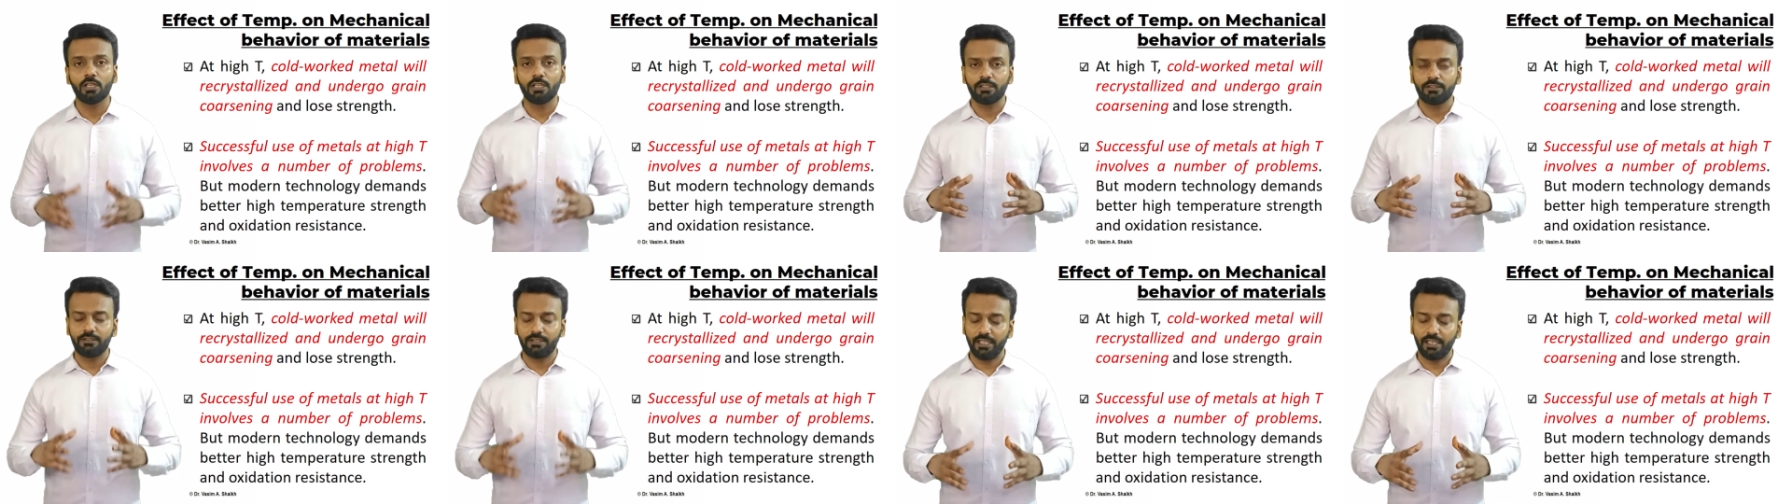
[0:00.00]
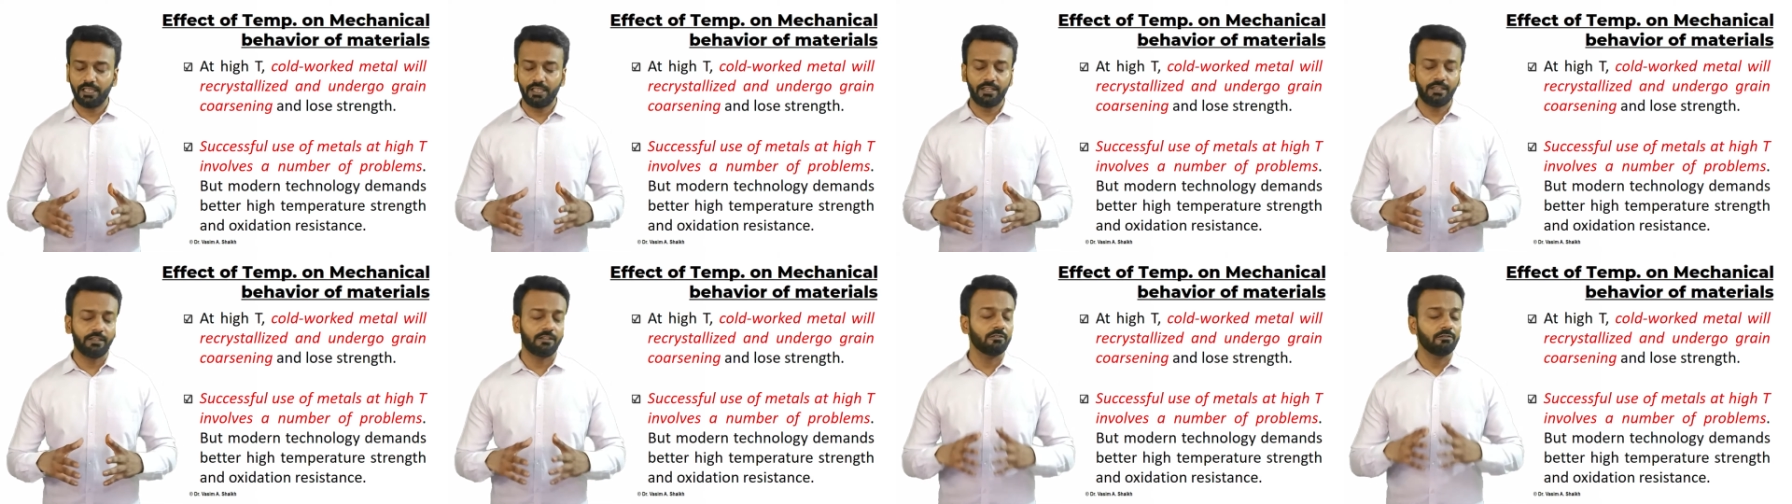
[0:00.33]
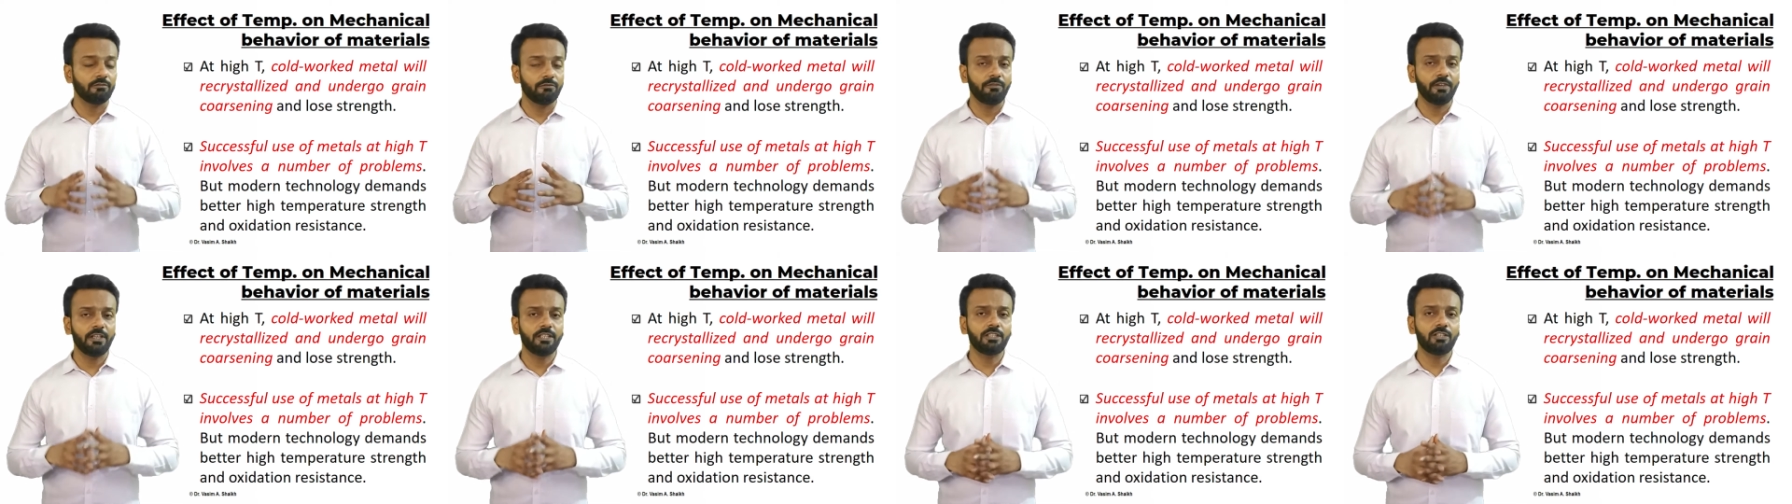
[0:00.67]
that
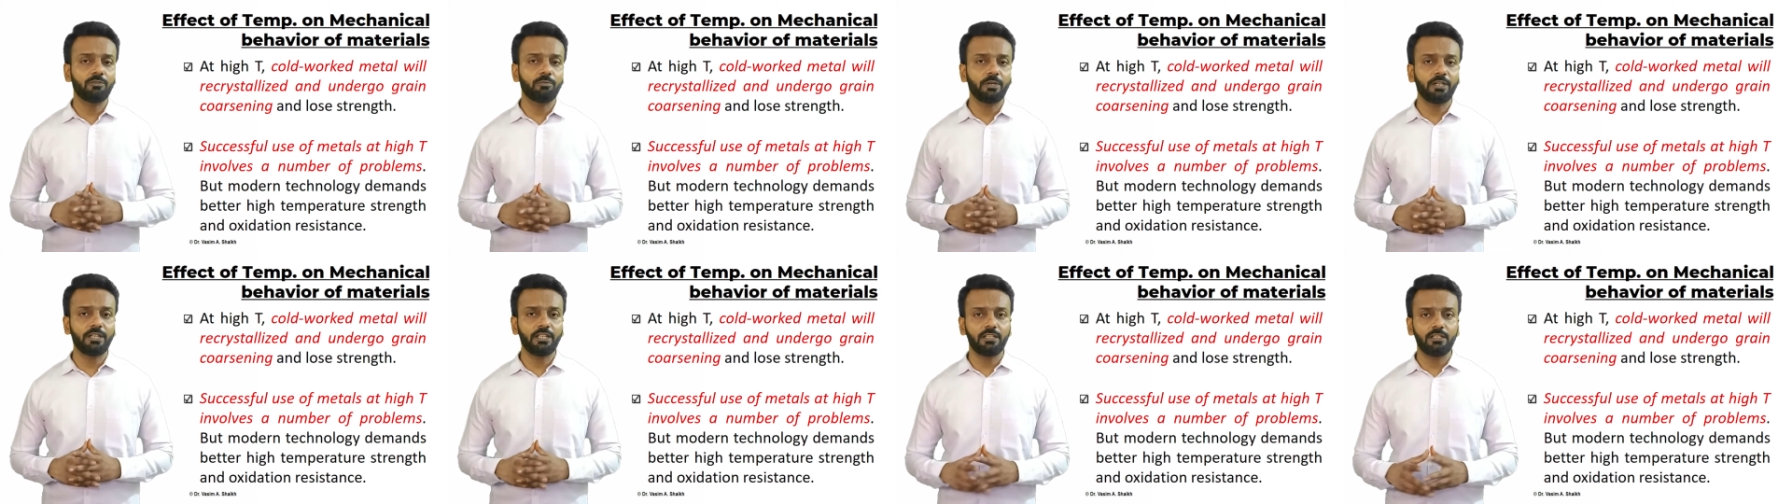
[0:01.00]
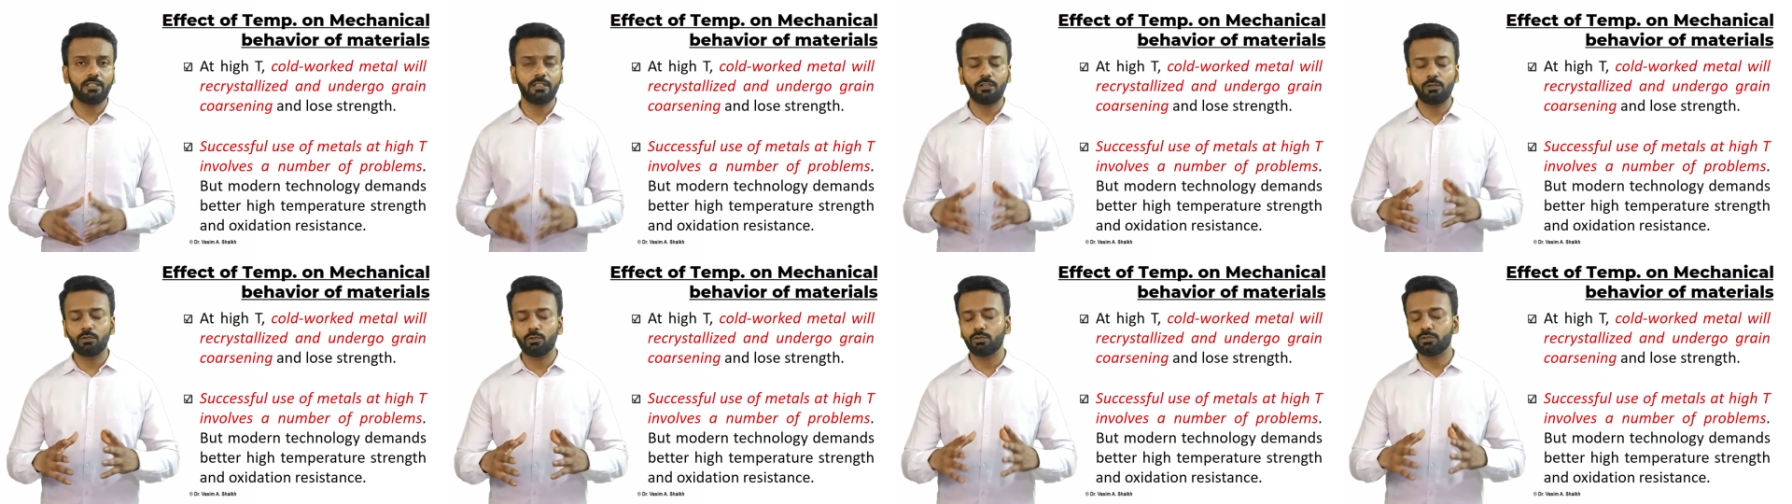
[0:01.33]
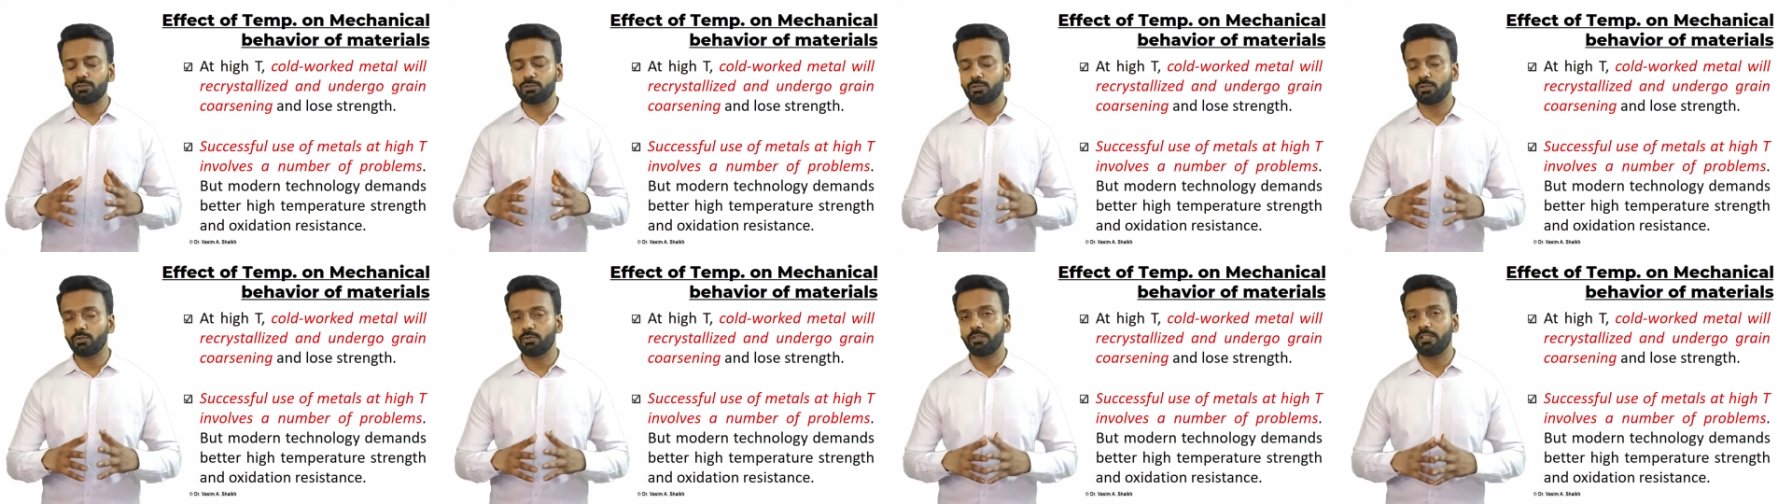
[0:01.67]
when the material
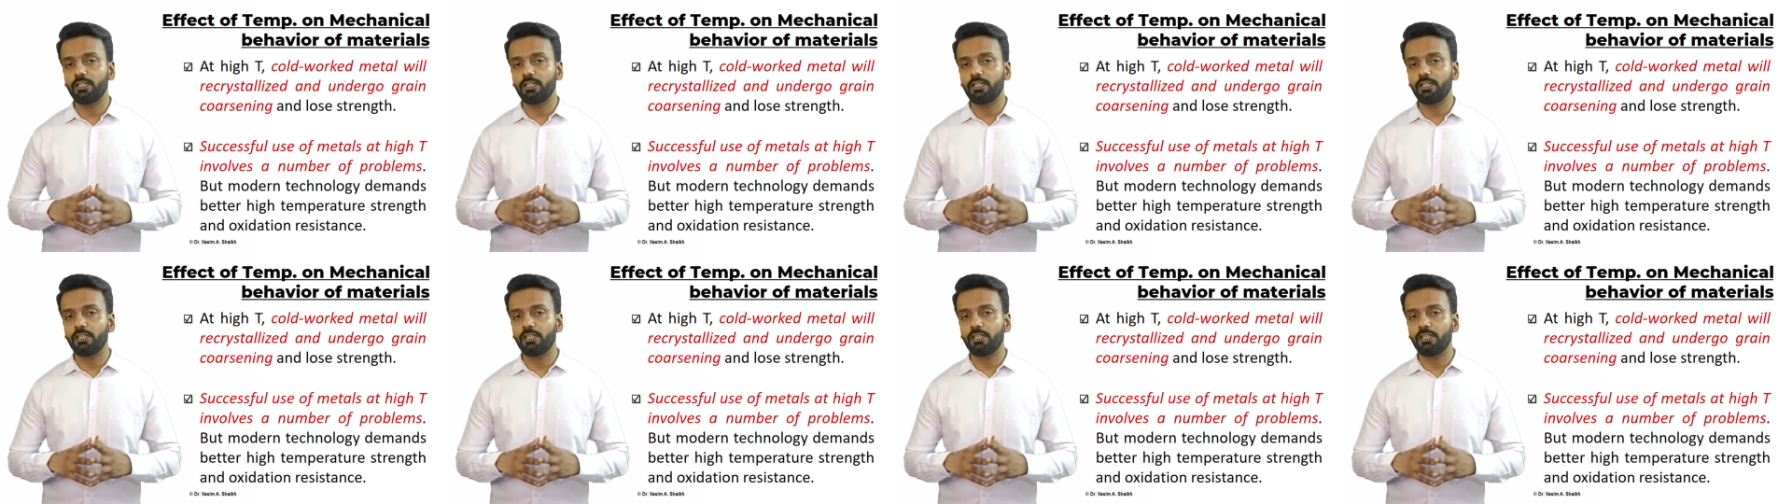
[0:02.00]
goes through